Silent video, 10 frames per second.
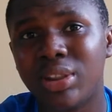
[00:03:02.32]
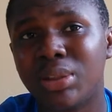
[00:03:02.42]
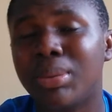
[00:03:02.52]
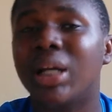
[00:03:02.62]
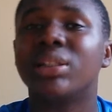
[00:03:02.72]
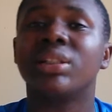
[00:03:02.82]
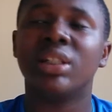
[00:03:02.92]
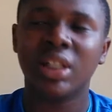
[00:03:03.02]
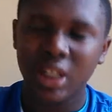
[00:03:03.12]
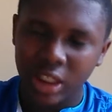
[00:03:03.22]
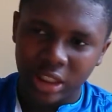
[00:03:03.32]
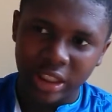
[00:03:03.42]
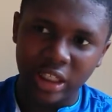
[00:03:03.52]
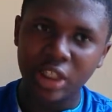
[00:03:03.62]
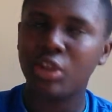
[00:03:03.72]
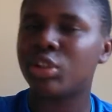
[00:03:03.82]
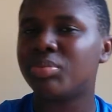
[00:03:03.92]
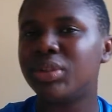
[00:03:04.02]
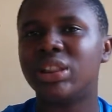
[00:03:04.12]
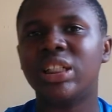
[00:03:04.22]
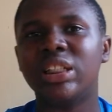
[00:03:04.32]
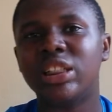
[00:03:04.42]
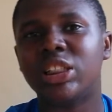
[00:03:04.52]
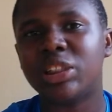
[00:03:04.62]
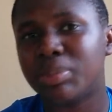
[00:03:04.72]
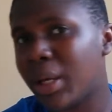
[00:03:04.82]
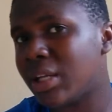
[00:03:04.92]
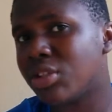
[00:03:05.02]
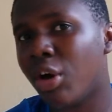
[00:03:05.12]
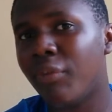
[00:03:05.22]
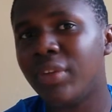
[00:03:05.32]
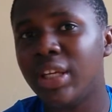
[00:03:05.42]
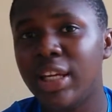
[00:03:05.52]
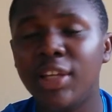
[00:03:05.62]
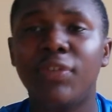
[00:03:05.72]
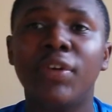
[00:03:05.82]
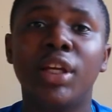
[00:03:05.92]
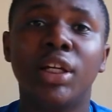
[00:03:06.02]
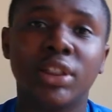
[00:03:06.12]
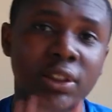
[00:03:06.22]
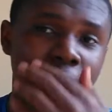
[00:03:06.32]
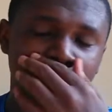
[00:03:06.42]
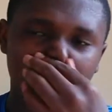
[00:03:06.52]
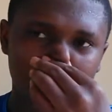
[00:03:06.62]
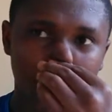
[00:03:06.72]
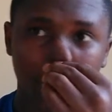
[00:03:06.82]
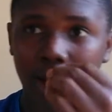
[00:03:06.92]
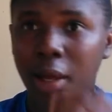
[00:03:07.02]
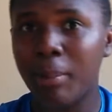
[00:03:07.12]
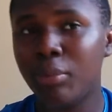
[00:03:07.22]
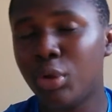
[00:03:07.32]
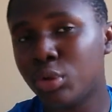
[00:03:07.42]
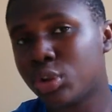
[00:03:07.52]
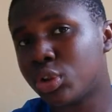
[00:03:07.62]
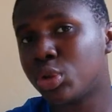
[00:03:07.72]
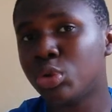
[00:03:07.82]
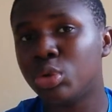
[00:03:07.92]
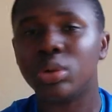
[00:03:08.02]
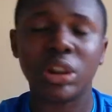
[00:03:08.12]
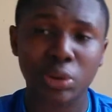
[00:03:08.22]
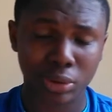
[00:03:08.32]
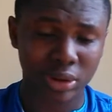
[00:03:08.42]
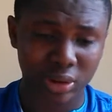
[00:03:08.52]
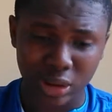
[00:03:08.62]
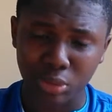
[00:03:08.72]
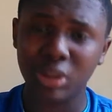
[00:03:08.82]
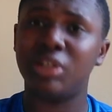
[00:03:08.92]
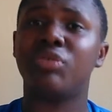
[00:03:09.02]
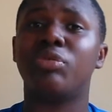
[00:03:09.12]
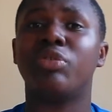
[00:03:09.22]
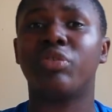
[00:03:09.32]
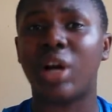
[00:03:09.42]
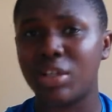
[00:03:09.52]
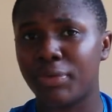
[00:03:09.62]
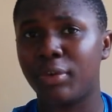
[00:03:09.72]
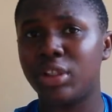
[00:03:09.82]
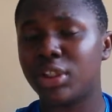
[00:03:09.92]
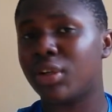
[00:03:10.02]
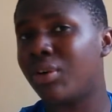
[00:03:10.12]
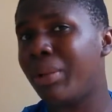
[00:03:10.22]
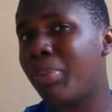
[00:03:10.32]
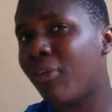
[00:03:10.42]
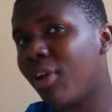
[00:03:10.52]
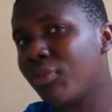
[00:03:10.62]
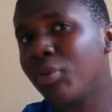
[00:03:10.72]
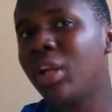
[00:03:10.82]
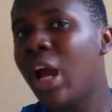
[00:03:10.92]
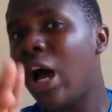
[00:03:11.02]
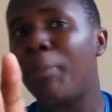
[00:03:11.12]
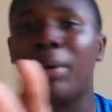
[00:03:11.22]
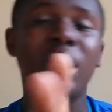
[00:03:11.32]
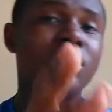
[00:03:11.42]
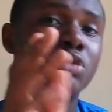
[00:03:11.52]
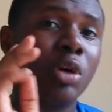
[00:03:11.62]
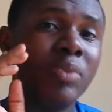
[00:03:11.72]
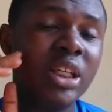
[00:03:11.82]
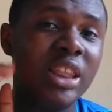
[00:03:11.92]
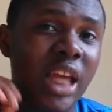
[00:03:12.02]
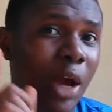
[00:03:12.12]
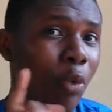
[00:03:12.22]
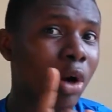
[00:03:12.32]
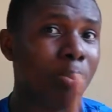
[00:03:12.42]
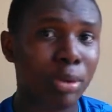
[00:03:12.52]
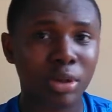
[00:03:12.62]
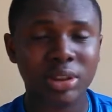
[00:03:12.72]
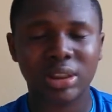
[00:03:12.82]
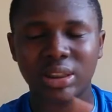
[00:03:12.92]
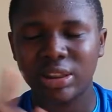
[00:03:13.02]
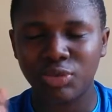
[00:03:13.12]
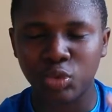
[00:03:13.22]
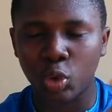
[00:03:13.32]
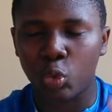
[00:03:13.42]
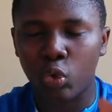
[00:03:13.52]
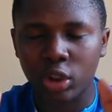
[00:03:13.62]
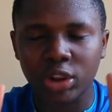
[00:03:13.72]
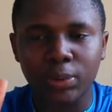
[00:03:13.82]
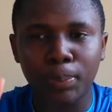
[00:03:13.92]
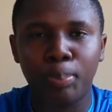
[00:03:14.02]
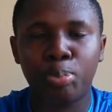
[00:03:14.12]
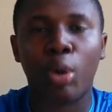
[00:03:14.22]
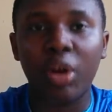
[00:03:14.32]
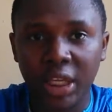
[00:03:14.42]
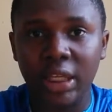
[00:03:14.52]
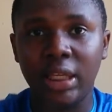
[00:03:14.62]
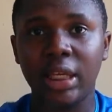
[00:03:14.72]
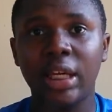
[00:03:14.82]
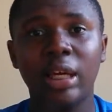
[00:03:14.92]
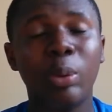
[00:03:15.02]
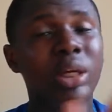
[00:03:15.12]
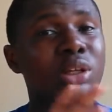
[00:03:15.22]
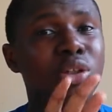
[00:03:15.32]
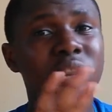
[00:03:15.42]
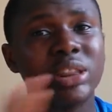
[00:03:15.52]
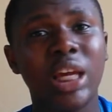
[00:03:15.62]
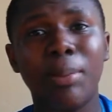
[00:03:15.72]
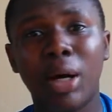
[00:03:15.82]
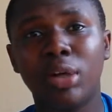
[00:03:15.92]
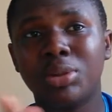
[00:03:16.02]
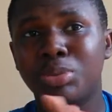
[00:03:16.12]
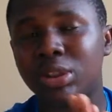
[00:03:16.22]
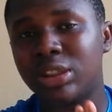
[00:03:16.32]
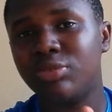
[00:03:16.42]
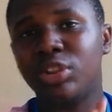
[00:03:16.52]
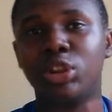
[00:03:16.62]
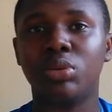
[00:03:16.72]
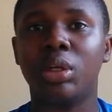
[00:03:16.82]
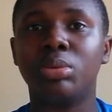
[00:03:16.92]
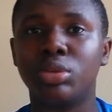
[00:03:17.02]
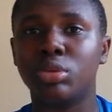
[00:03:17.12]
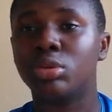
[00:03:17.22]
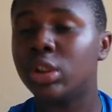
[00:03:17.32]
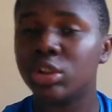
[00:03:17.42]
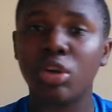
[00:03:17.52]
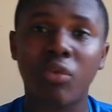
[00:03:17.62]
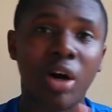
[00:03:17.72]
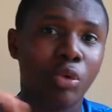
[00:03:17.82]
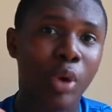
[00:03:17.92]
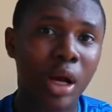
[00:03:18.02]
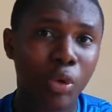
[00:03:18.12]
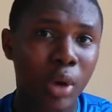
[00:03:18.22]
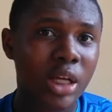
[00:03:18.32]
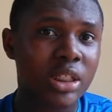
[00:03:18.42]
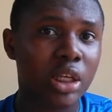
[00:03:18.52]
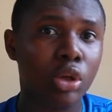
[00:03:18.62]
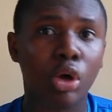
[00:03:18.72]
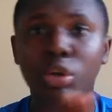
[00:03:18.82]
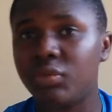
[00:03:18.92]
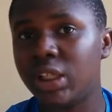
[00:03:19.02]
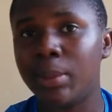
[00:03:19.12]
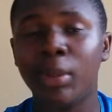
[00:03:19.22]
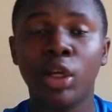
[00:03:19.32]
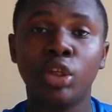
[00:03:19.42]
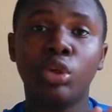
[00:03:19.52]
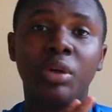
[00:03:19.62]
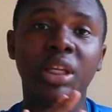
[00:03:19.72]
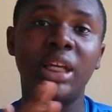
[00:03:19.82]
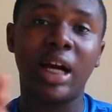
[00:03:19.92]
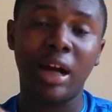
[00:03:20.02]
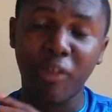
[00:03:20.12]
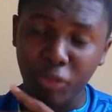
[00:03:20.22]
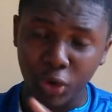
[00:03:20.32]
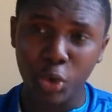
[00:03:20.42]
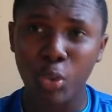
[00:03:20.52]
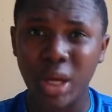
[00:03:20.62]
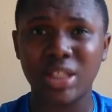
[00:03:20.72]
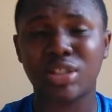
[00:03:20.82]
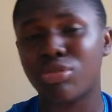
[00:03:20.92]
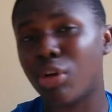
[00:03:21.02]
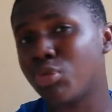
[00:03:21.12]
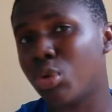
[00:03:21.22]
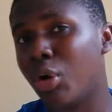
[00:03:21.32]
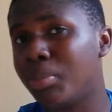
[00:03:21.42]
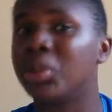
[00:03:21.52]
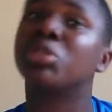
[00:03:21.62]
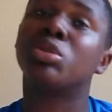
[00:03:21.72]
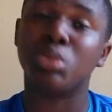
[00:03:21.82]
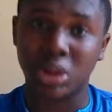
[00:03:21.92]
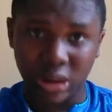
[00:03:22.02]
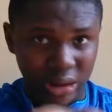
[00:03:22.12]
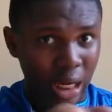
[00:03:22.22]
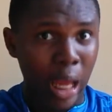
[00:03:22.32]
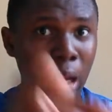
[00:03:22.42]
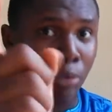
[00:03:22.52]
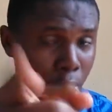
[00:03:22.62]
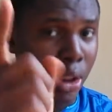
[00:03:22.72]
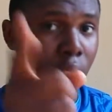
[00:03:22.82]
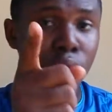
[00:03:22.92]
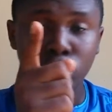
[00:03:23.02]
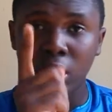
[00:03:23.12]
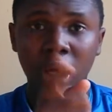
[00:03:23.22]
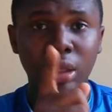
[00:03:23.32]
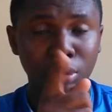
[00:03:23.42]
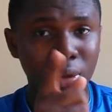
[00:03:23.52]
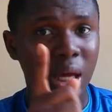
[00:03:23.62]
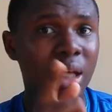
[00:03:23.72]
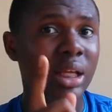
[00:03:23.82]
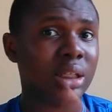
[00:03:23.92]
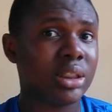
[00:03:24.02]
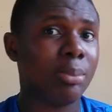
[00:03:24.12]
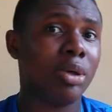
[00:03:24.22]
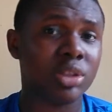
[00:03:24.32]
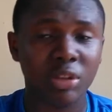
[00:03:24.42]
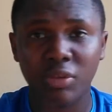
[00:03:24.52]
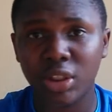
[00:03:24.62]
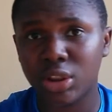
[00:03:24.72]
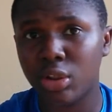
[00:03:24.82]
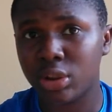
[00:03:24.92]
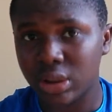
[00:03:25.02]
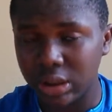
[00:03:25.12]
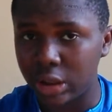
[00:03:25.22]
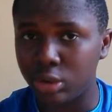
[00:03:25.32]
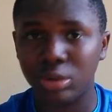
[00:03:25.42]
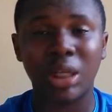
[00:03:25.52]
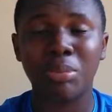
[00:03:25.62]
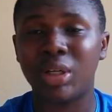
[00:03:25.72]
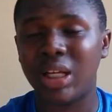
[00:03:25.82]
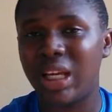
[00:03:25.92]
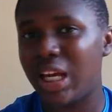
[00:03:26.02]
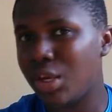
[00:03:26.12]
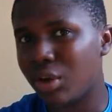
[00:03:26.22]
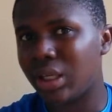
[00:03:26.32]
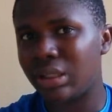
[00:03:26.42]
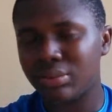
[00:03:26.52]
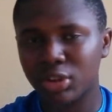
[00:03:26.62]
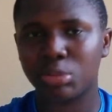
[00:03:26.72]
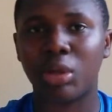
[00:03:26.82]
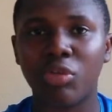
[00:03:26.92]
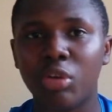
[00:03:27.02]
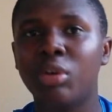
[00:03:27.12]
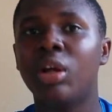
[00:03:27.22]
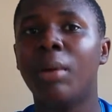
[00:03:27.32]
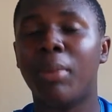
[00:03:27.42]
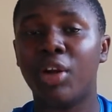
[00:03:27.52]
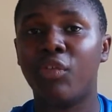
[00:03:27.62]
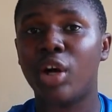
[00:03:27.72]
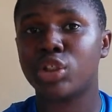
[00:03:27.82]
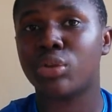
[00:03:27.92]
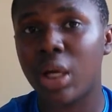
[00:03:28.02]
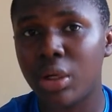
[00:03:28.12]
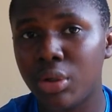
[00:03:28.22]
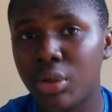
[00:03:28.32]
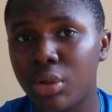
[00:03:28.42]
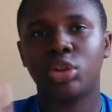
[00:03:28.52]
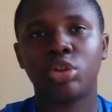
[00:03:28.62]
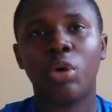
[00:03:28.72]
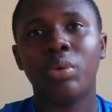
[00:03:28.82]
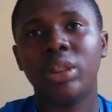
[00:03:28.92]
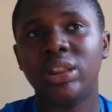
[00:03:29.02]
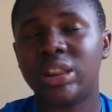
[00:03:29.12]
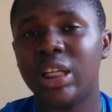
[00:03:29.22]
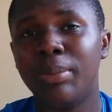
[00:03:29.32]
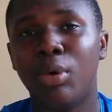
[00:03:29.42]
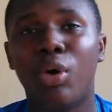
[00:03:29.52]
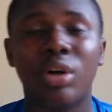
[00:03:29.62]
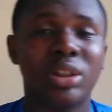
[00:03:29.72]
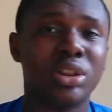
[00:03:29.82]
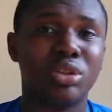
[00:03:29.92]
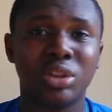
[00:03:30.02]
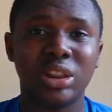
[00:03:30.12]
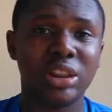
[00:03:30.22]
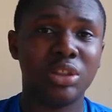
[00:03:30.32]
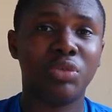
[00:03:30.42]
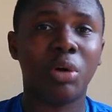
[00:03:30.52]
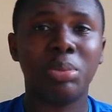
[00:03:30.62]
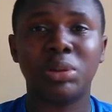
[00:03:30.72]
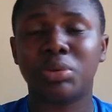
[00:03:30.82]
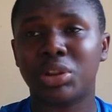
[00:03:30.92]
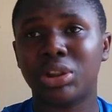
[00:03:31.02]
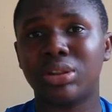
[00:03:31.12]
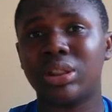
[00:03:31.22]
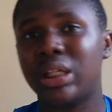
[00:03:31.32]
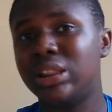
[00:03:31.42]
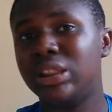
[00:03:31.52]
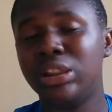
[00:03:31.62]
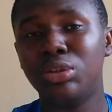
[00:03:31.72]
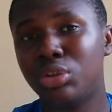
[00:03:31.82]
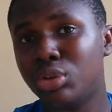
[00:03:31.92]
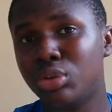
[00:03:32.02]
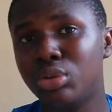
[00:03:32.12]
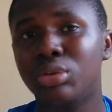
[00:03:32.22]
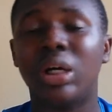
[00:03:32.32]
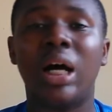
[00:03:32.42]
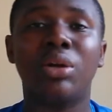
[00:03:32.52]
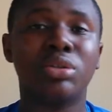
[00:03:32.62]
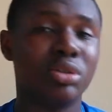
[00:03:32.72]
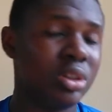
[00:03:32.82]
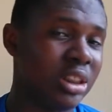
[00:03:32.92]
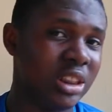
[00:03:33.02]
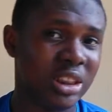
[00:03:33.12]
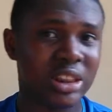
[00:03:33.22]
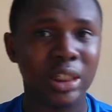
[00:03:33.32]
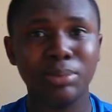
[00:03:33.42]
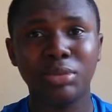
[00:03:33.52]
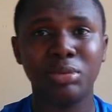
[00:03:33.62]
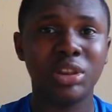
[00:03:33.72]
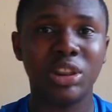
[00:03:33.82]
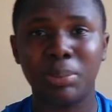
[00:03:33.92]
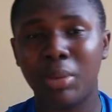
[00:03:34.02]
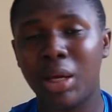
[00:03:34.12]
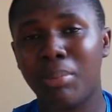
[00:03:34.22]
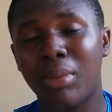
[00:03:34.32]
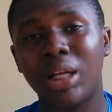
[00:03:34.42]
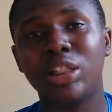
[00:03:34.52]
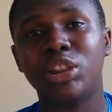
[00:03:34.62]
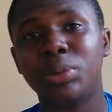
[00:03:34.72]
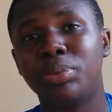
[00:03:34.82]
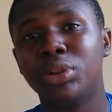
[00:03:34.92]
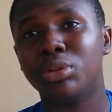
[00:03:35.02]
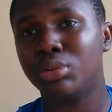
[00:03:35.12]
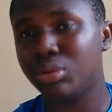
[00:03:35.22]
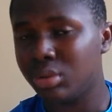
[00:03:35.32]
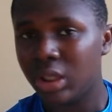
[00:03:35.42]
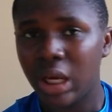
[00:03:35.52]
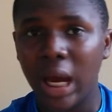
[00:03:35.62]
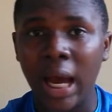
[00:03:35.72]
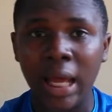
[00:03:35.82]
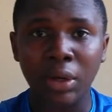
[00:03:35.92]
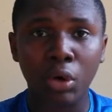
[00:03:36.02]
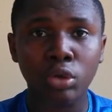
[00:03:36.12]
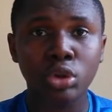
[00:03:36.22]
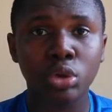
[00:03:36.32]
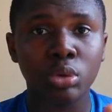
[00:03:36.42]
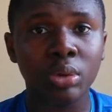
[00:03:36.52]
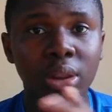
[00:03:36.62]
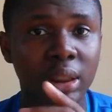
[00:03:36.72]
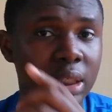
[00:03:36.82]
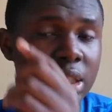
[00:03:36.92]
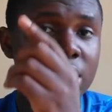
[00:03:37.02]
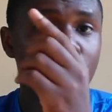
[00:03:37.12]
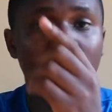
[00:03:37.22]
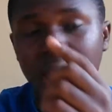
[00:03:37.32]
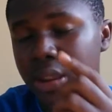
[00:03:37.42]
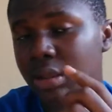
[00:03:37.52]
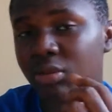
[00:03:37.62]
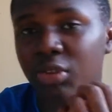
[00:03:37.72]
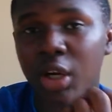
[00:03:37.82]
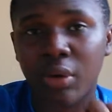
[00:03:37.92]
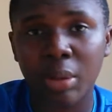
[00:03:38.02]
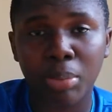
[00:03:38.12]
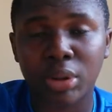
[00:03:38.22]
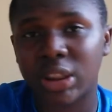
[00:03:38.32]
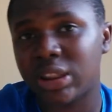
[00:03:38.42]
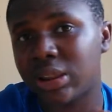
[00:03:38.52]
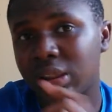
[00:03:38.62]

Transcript: this part. Let me just maintain the specs of the Infinix Note 2. It's a really fast phone, it's a really perfect phone. Apart from the day one box, the phone was buggy when it just came out, but Infinix were able to solve out quite a lot of them during their frequent software updates, which is I really do like that about Infinix a lot. They do that more than any other smartphone manufacturer I know. So it should come with the same octa-core 64-bit processor that the Note 2, and also the same Mali GPU. And also, this is quite a very important